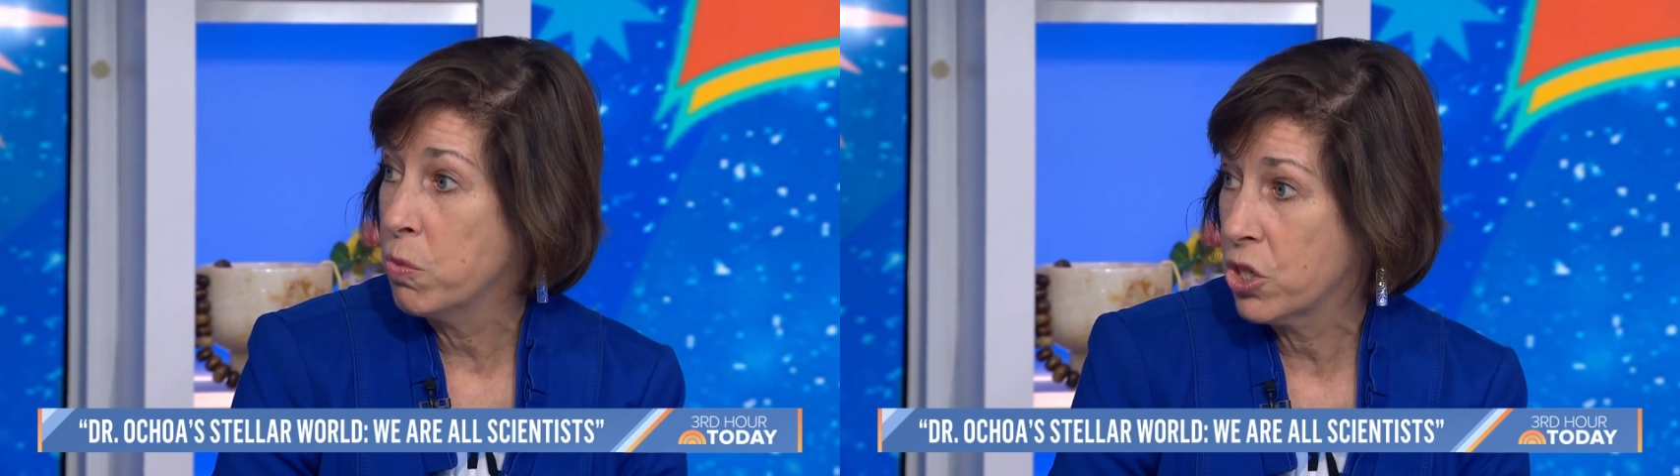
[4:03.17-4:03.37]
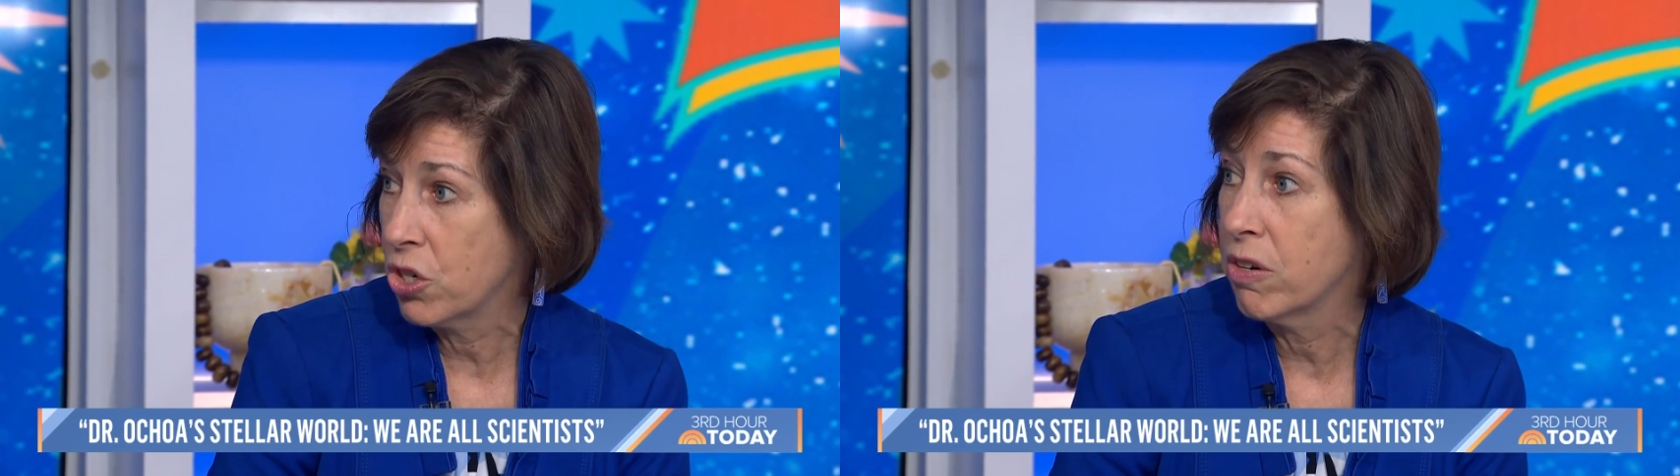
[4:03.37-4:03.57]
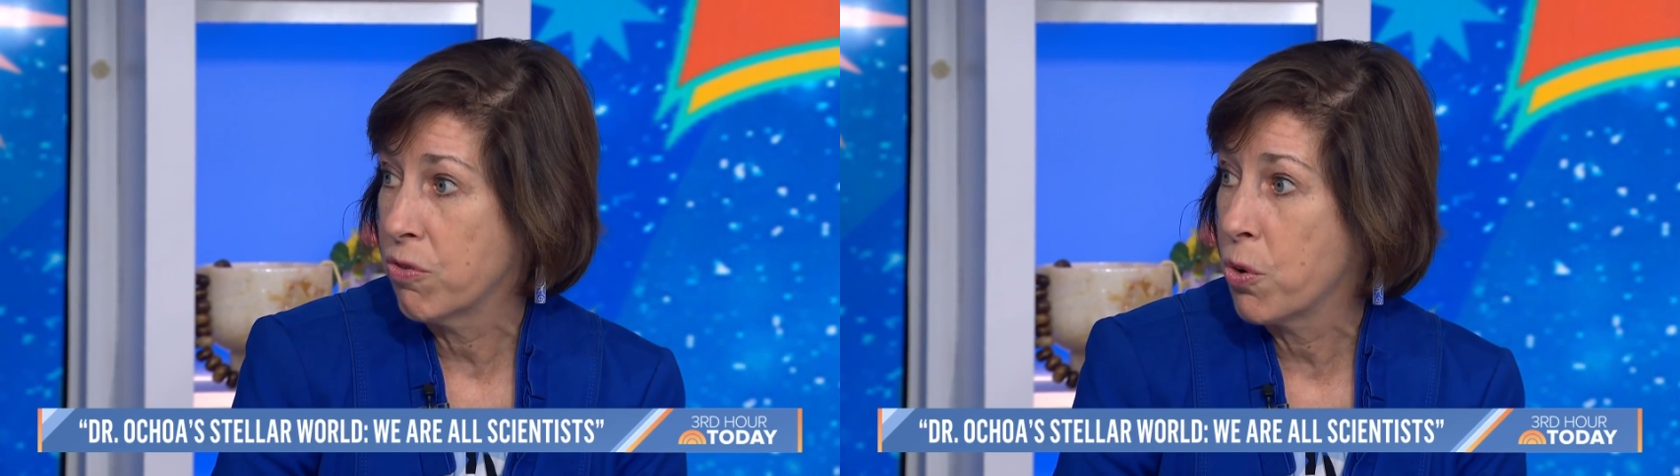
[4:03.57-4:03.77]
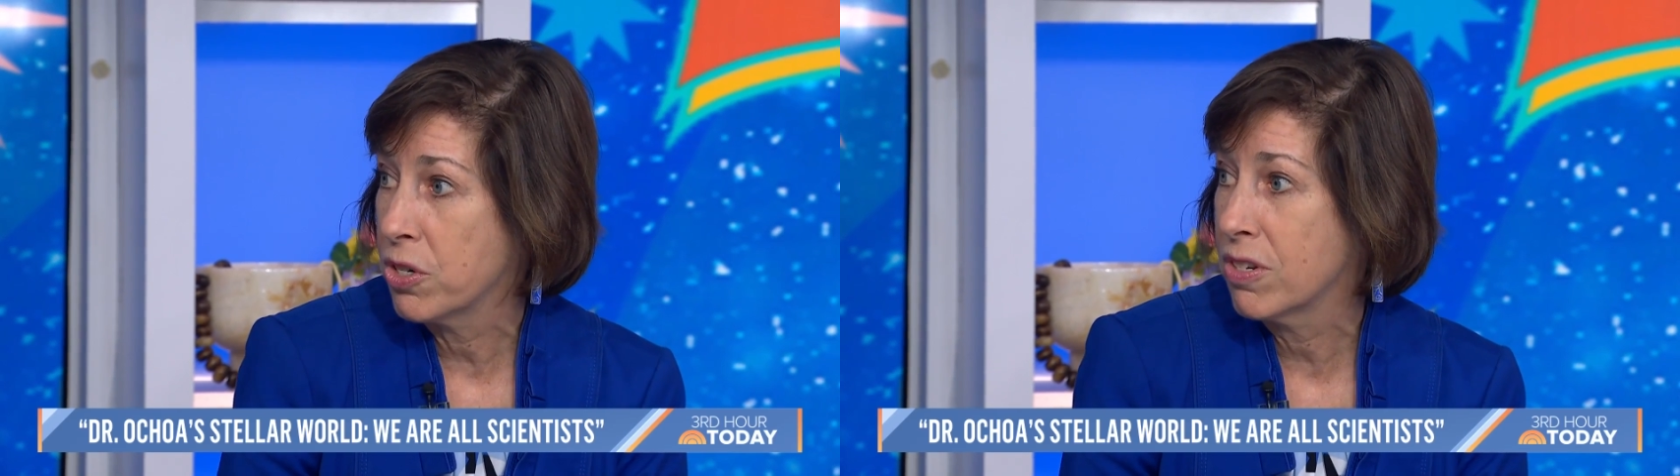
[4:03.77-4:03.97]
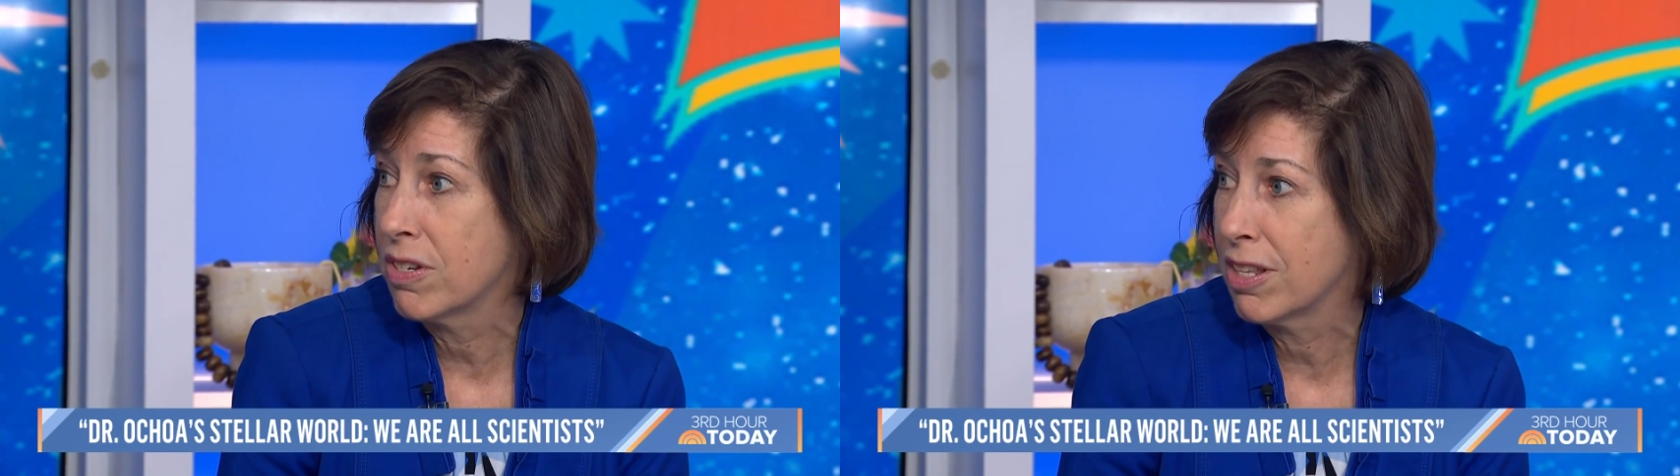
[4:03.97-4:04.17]
which of
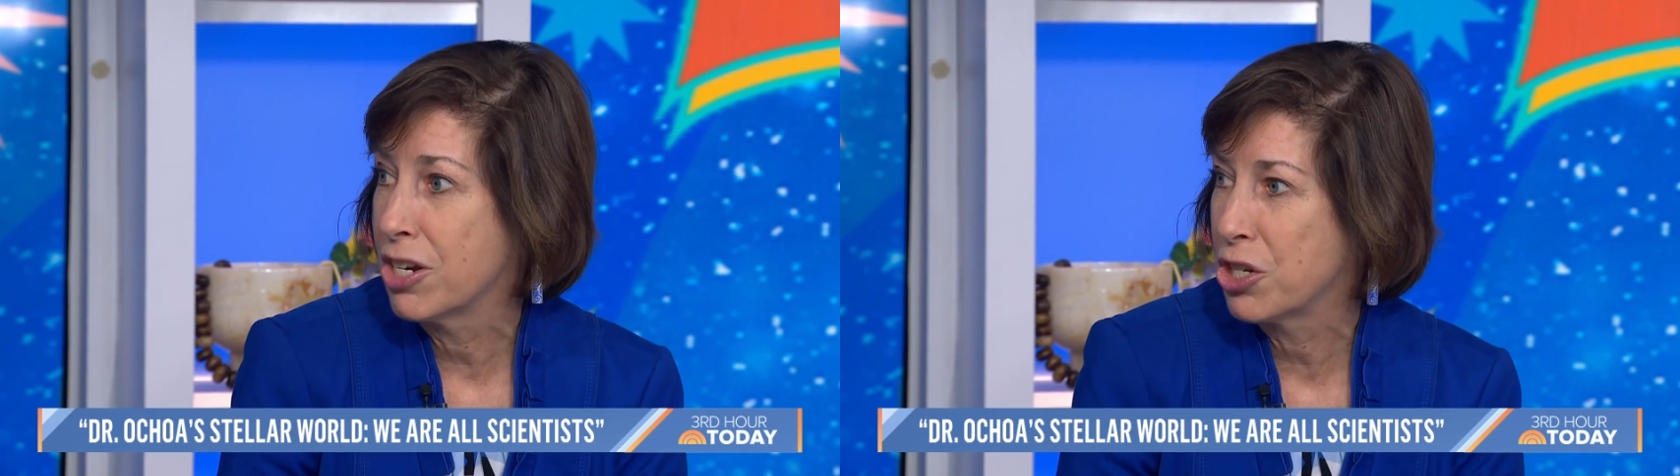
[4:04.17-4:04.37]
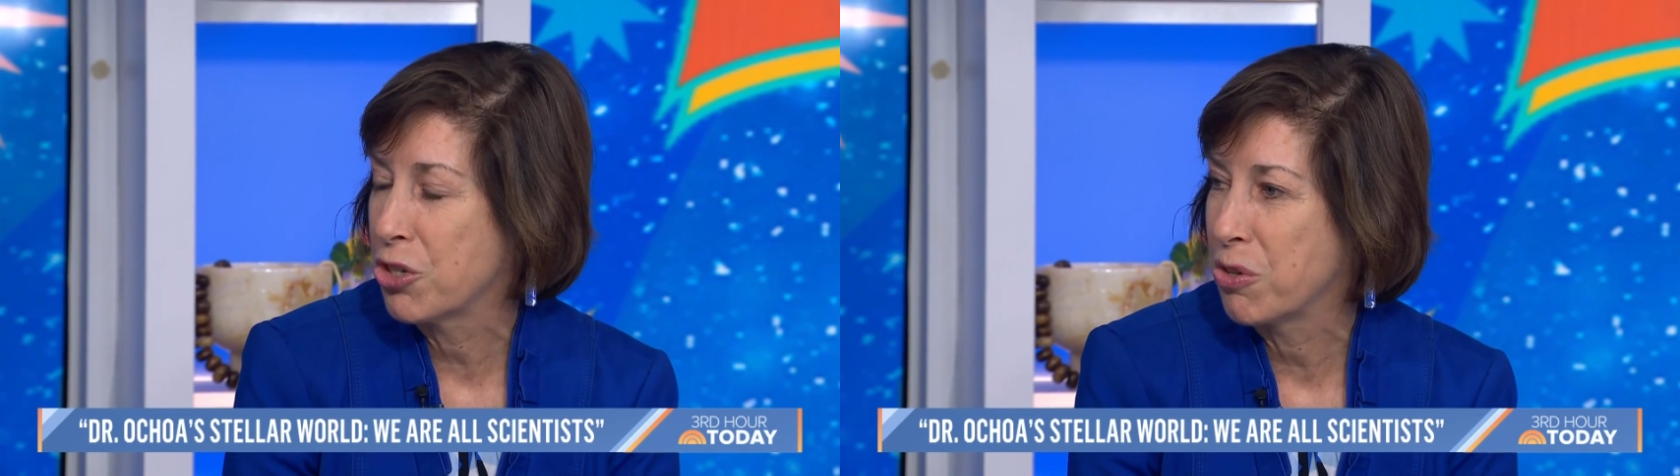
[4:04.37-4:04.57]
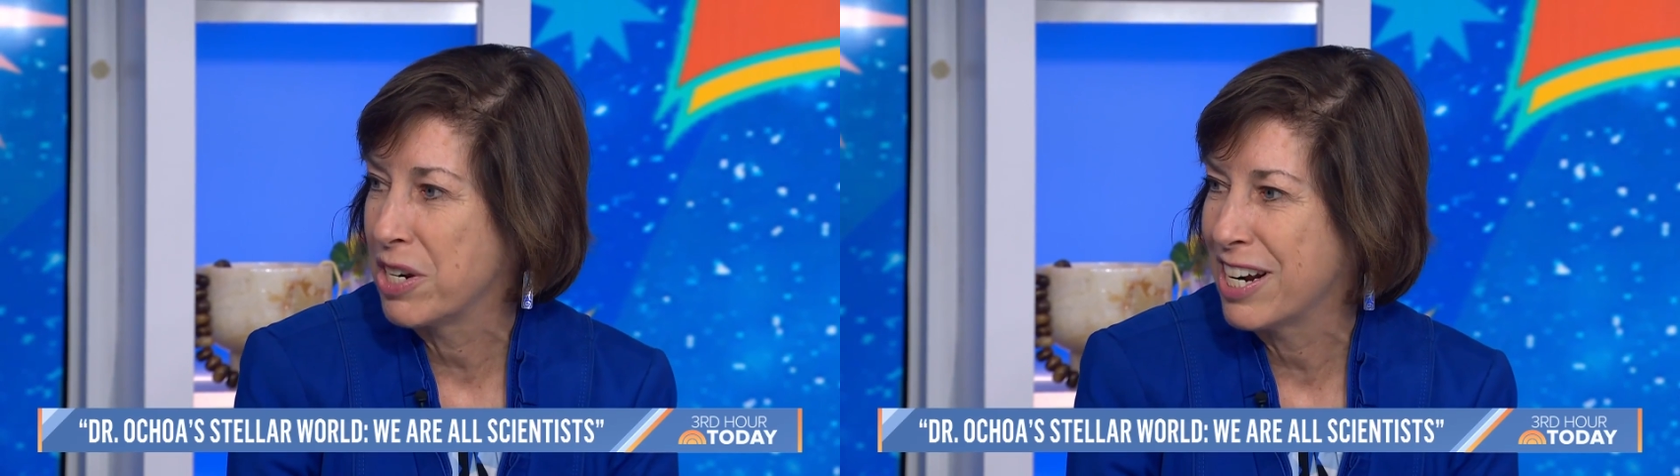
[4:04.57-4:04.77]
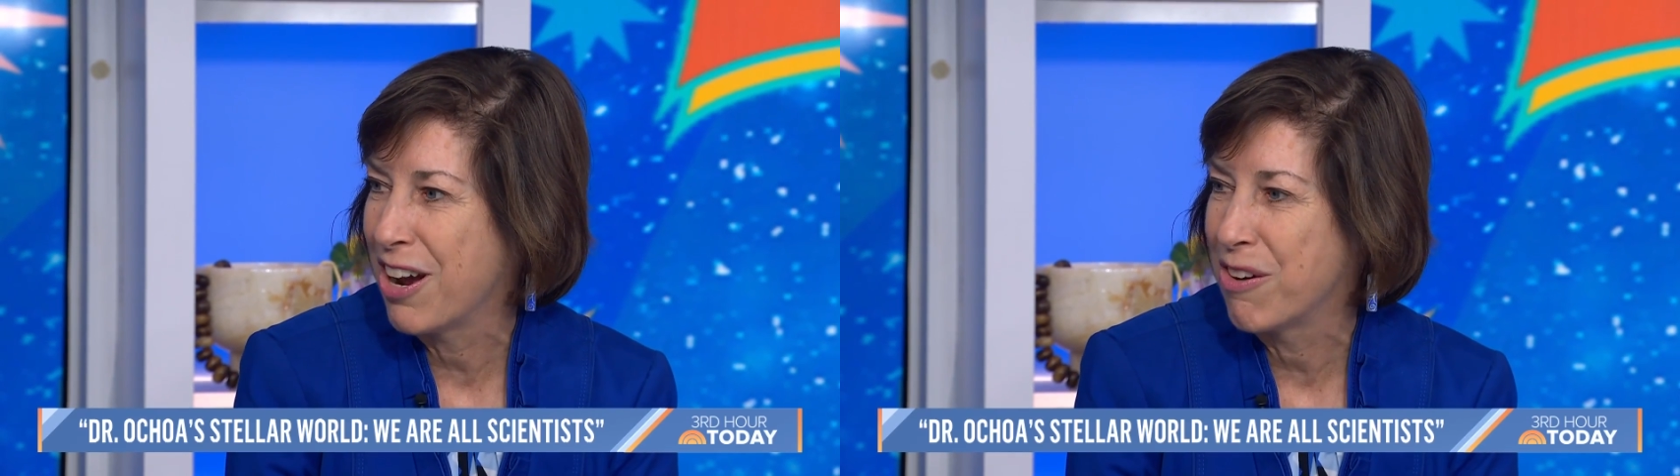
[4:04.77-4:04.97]
course is the history